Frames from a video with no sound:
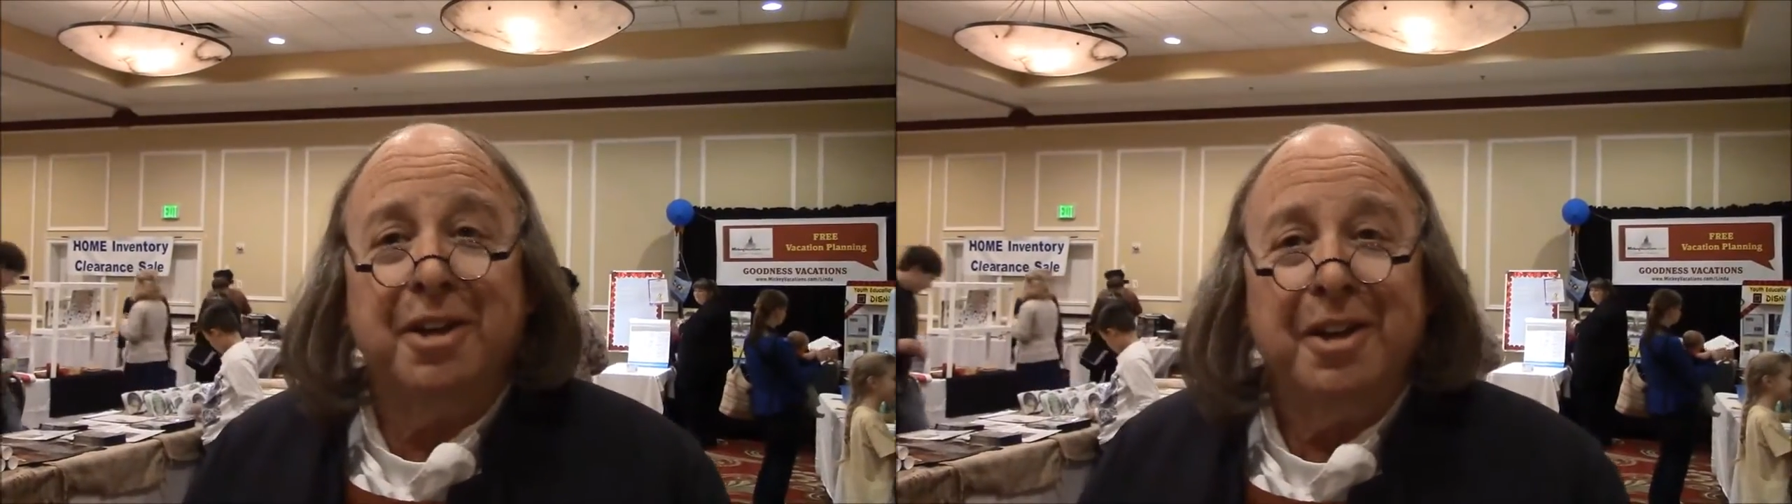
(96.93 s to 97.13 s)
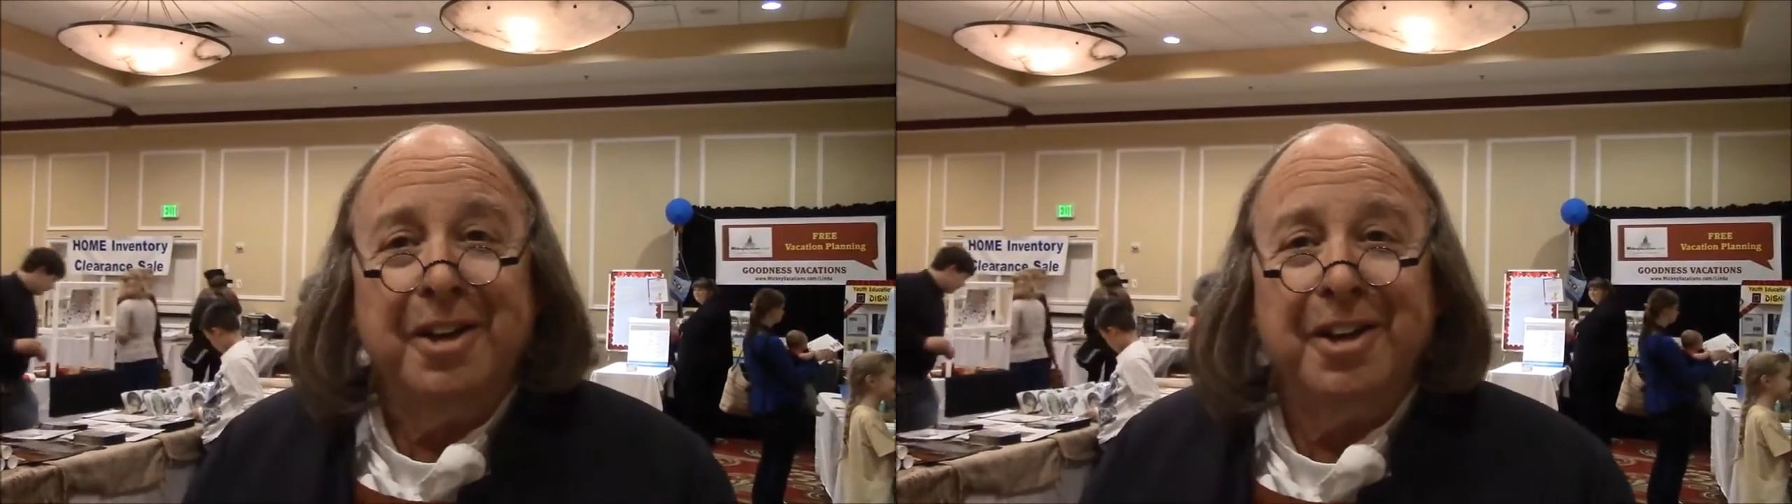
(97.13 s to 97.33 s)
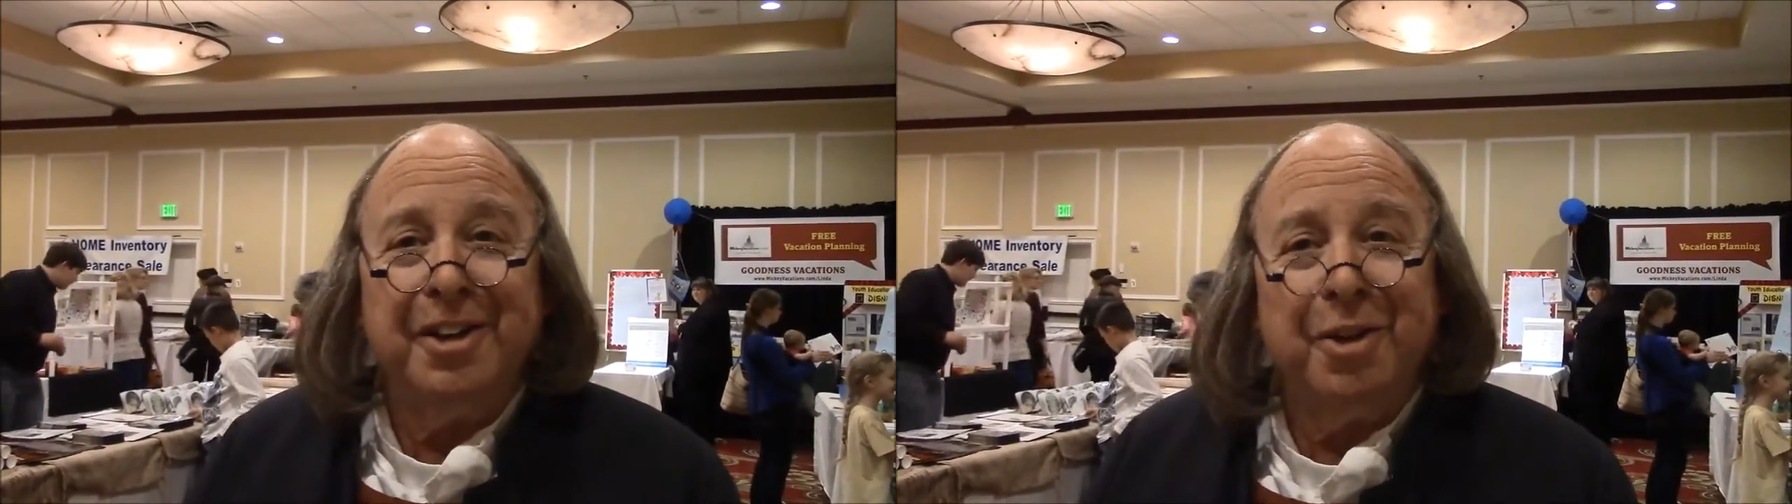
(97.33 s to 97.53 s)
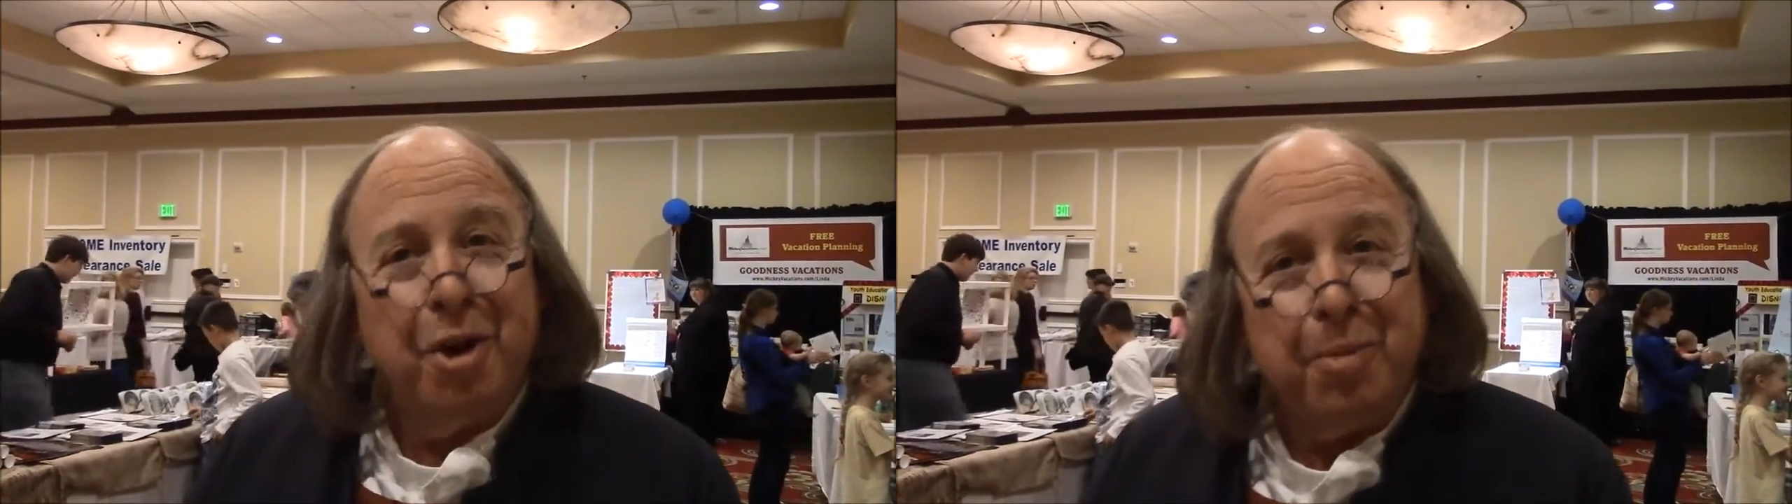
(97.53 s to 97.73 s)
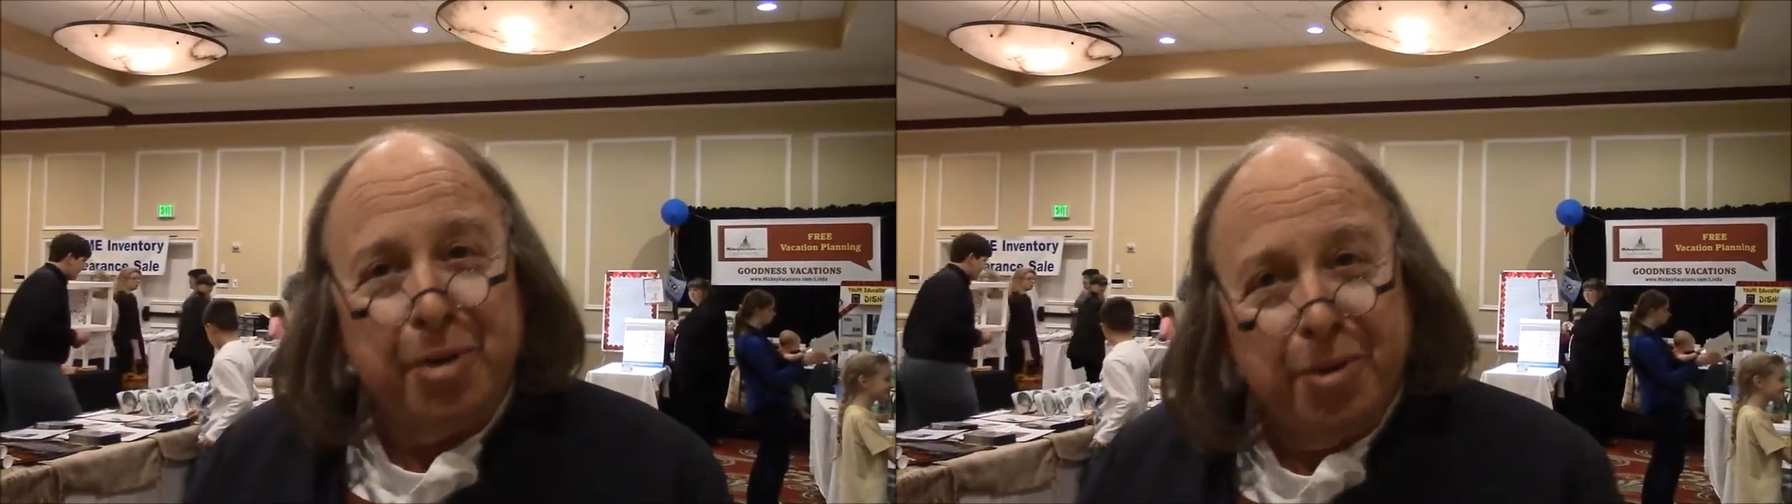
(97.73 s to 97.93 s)
in
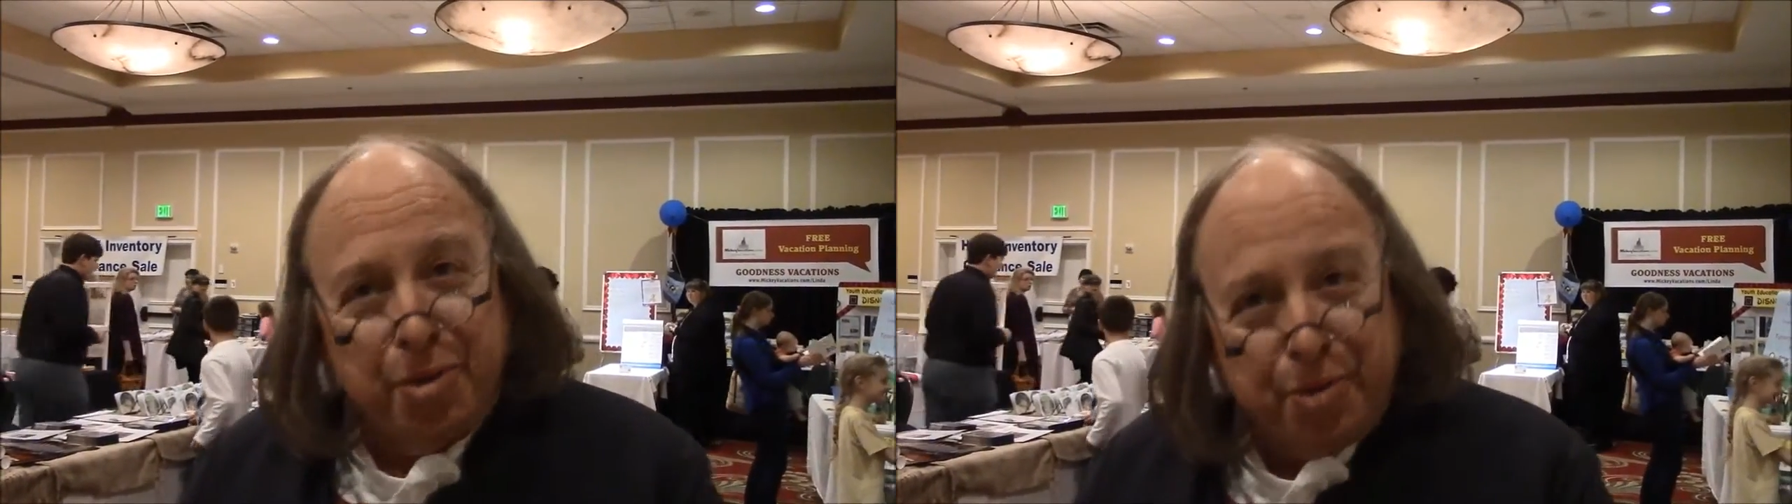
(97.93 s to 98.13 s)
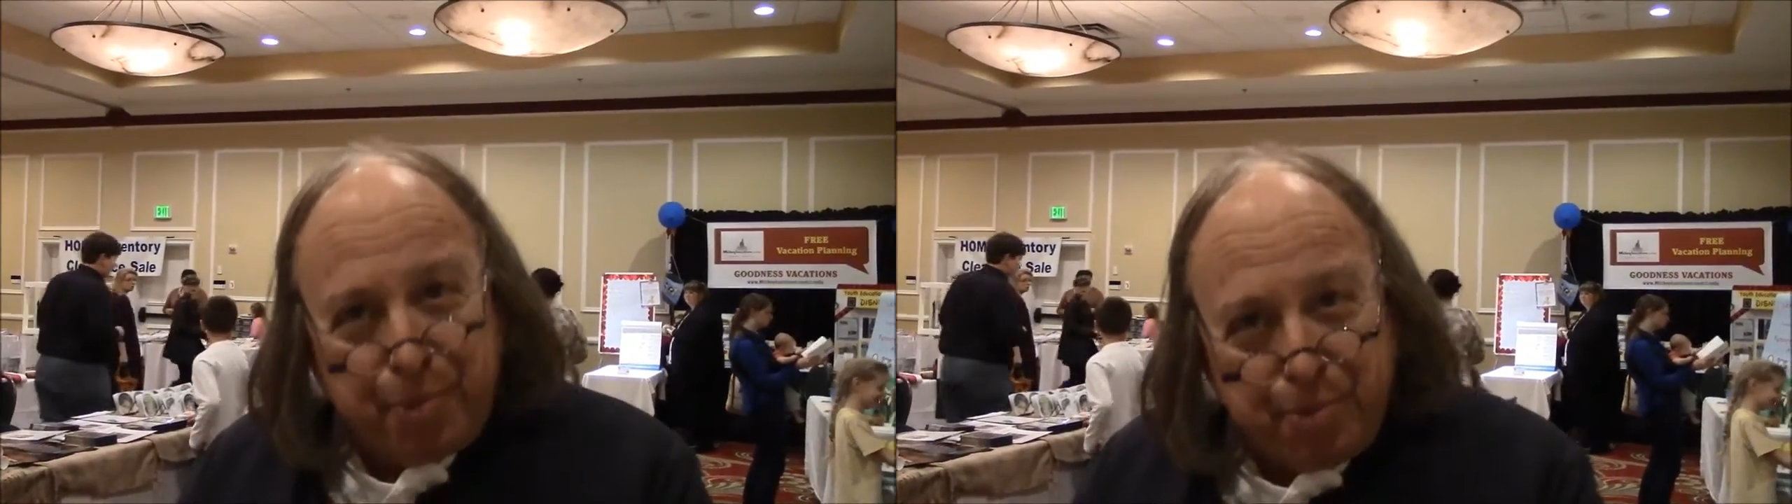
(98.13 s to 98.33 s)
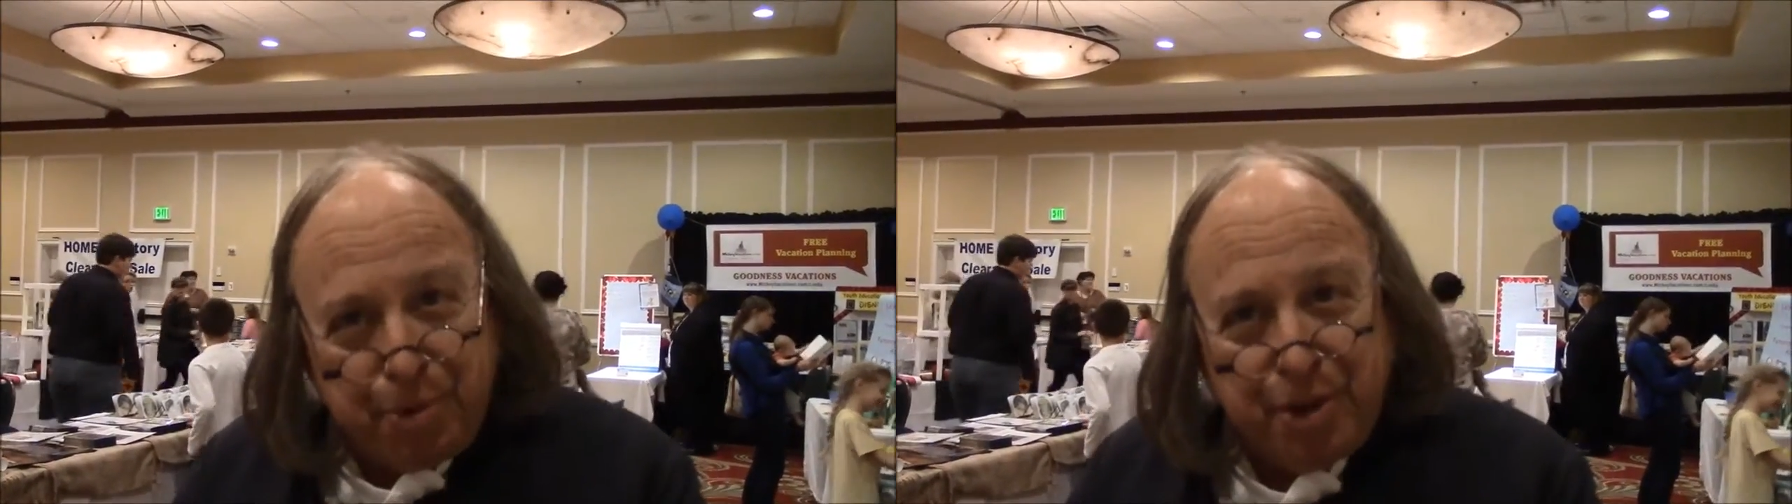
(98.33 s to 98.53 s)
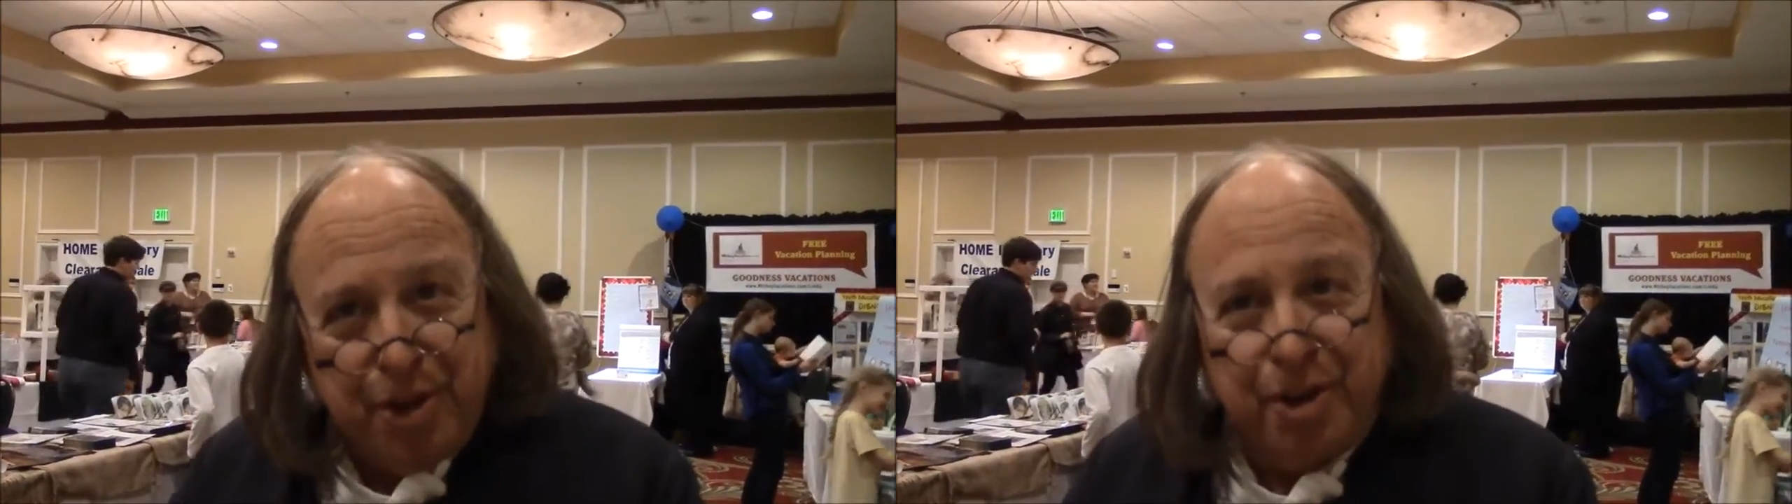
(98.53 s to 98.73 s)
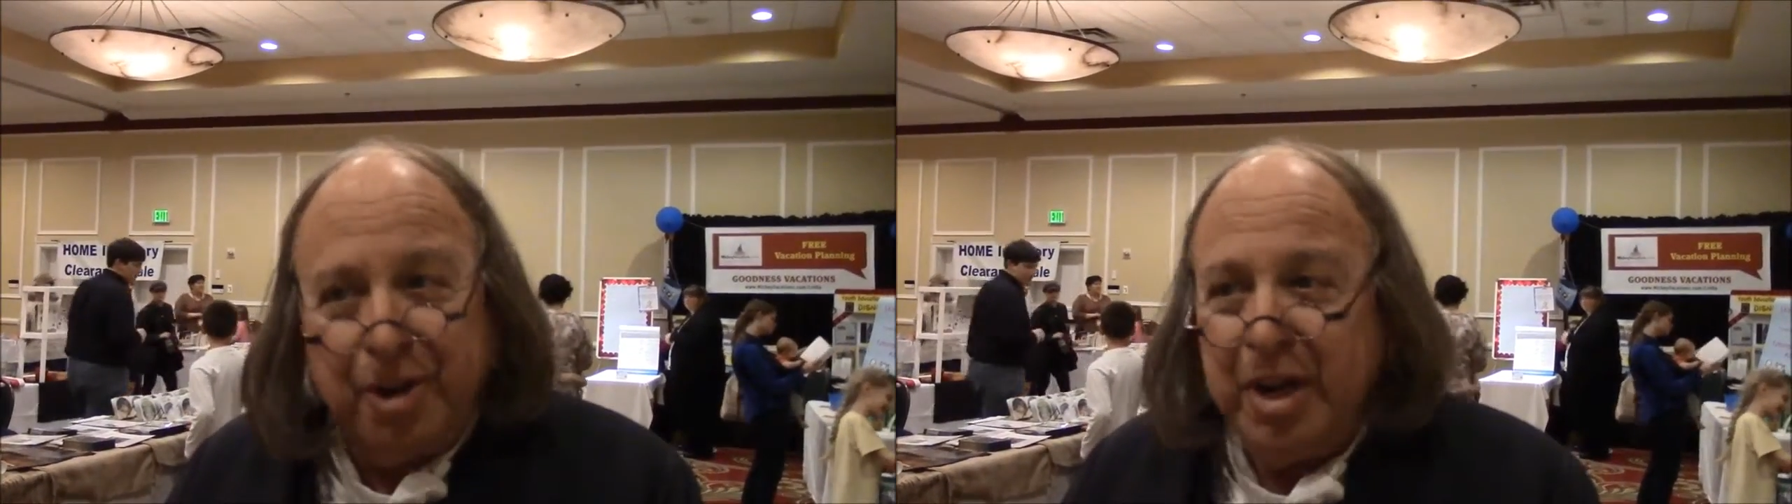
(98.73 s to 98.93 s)
harmony with people
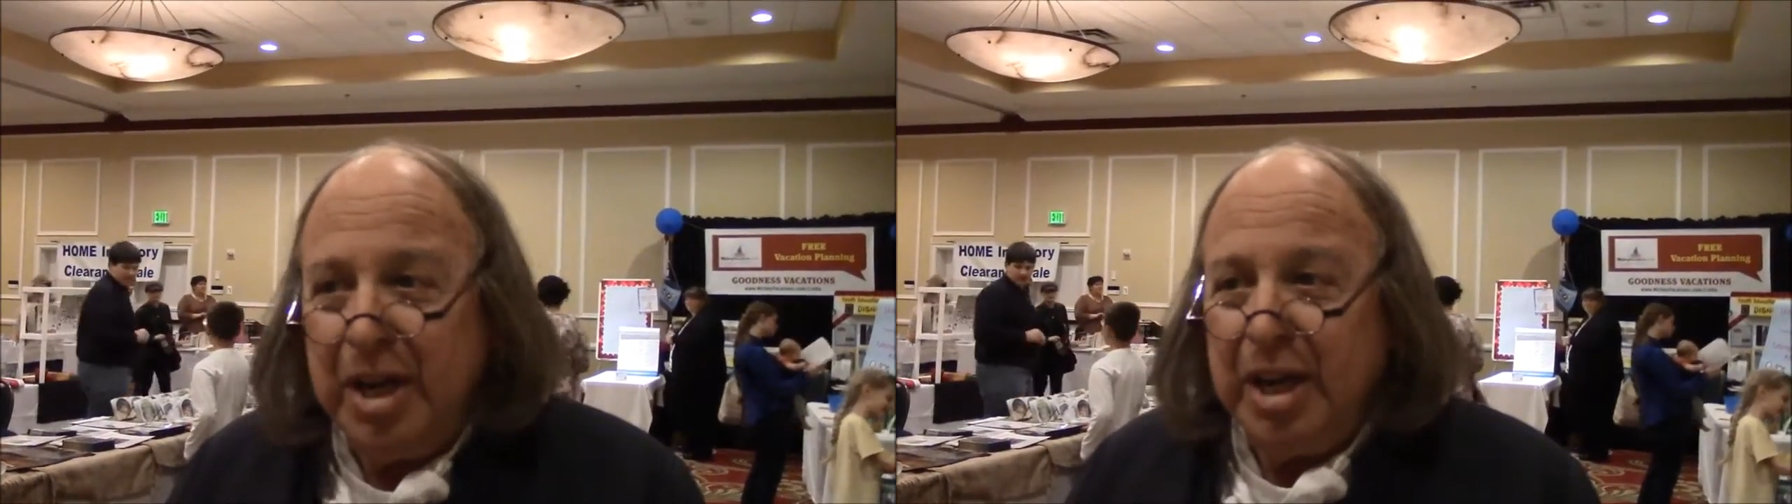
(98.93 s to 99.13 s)
here,